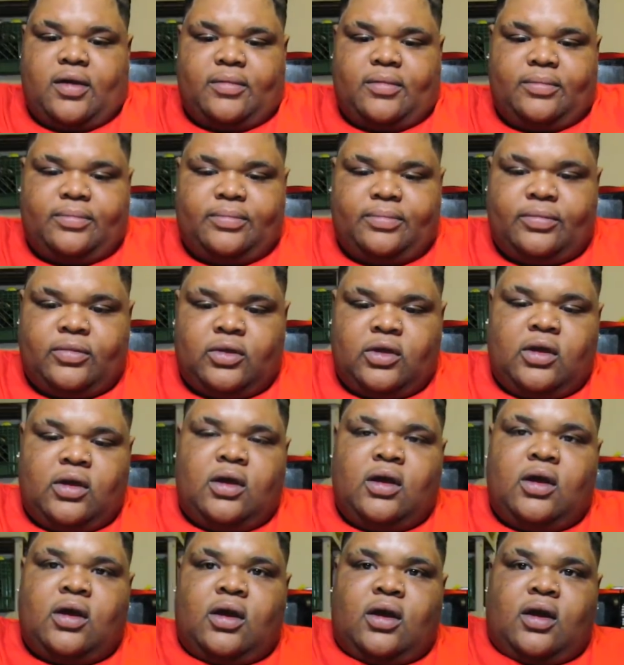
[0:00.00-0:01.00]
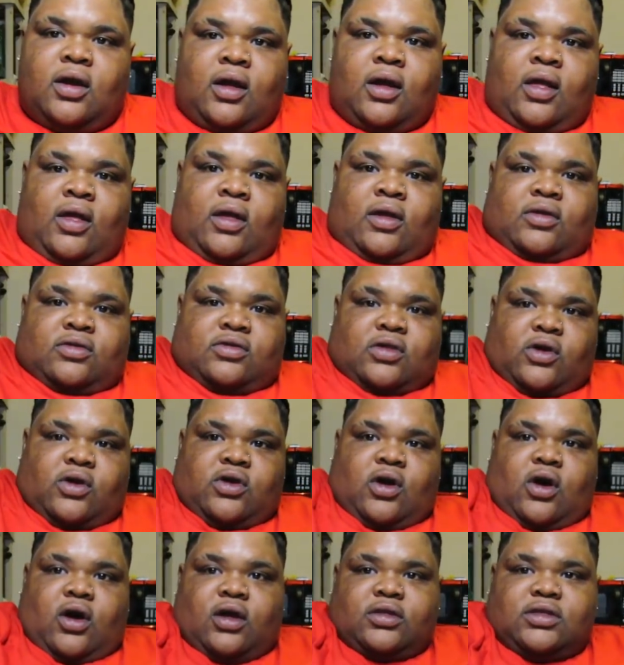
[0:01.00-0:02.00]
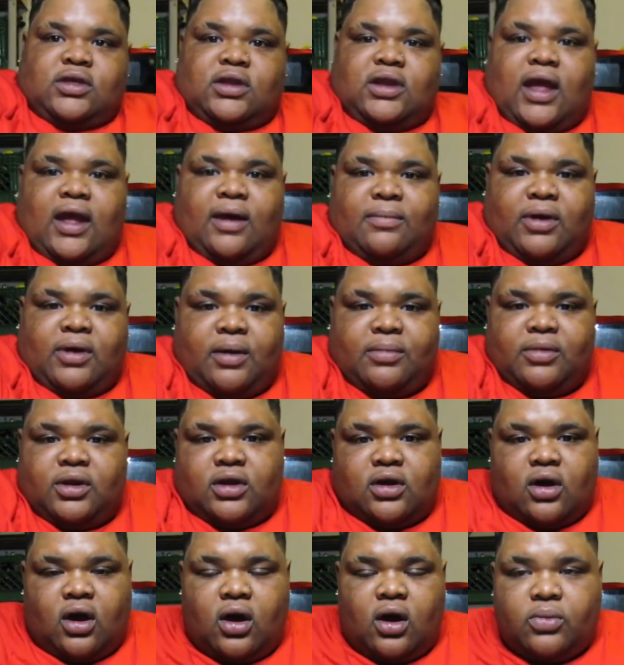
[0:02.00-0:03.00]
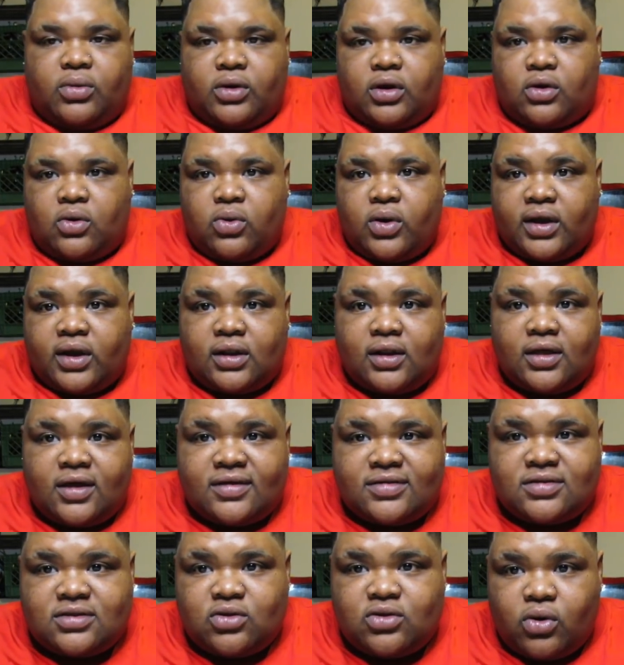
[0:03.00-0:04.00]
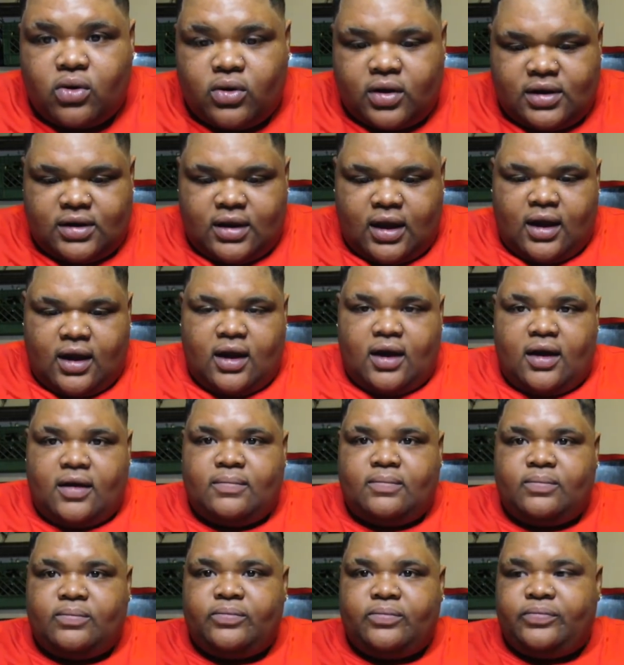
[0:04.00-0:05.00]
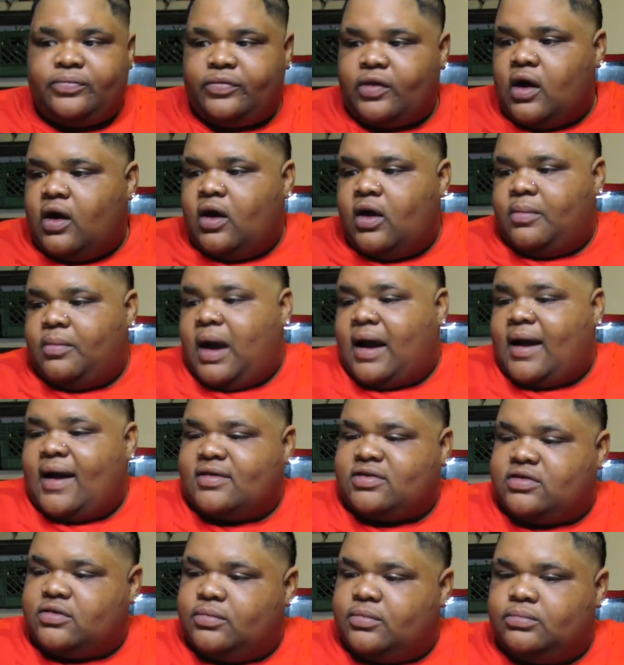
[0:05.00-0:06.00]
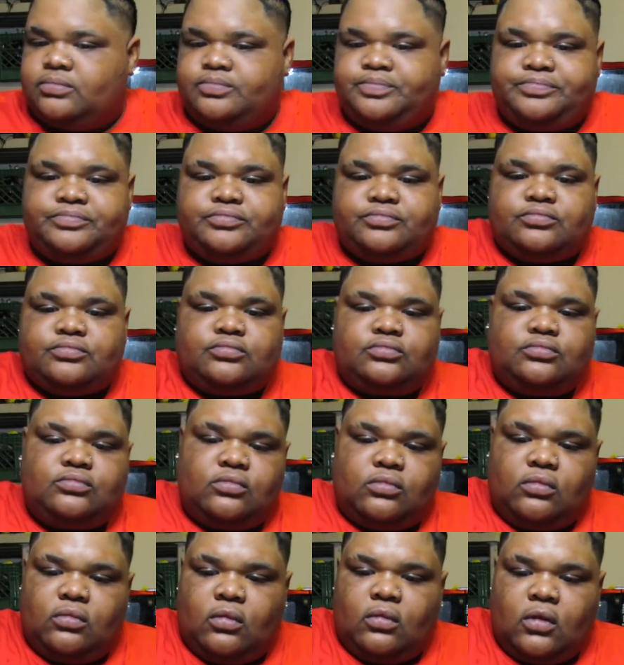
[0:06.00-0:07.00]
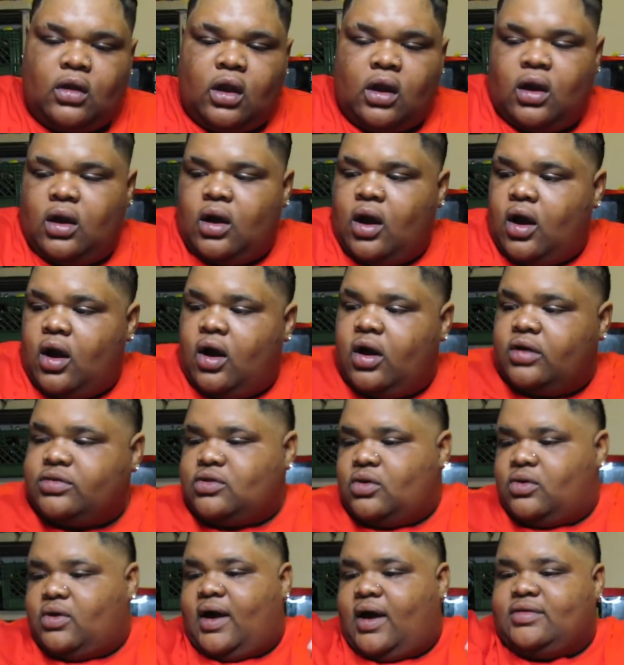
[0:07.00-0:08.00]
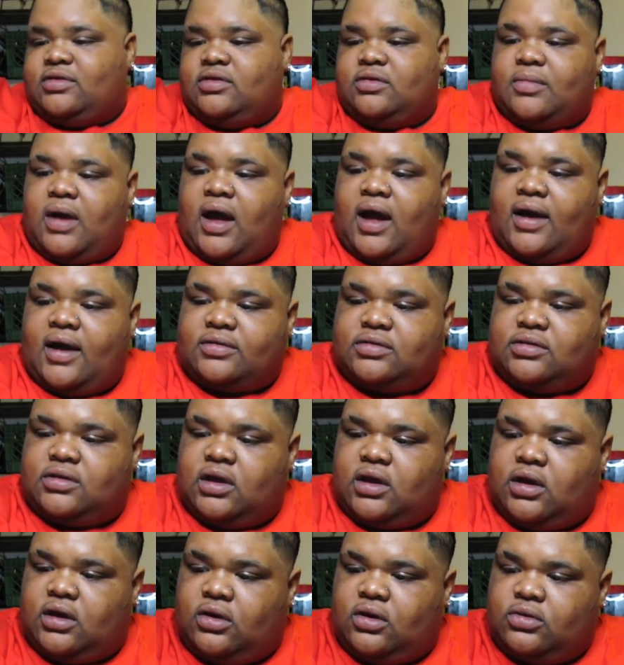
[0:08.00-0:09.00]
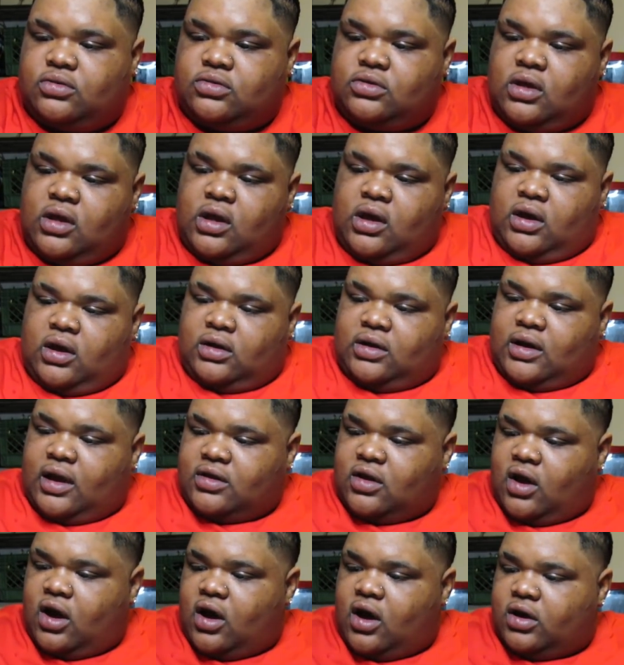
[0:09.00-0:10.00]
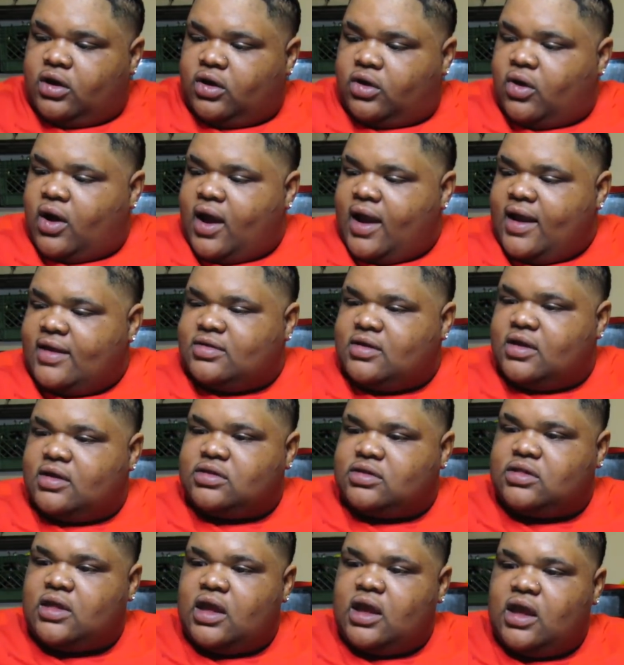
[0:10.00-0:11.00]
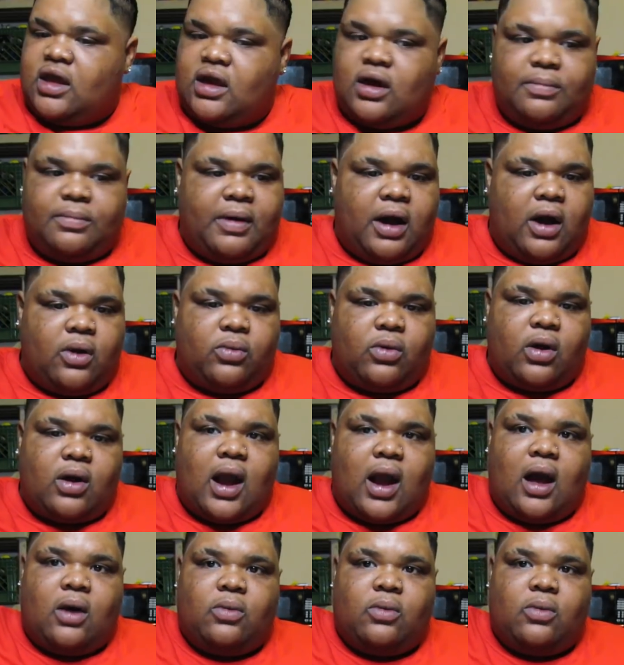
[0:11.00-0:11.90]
So y'all, today I'm coming to y'all with a quick little story time. Um, I got some I also got some oxtails. Now, y'all, the craziest thing about where I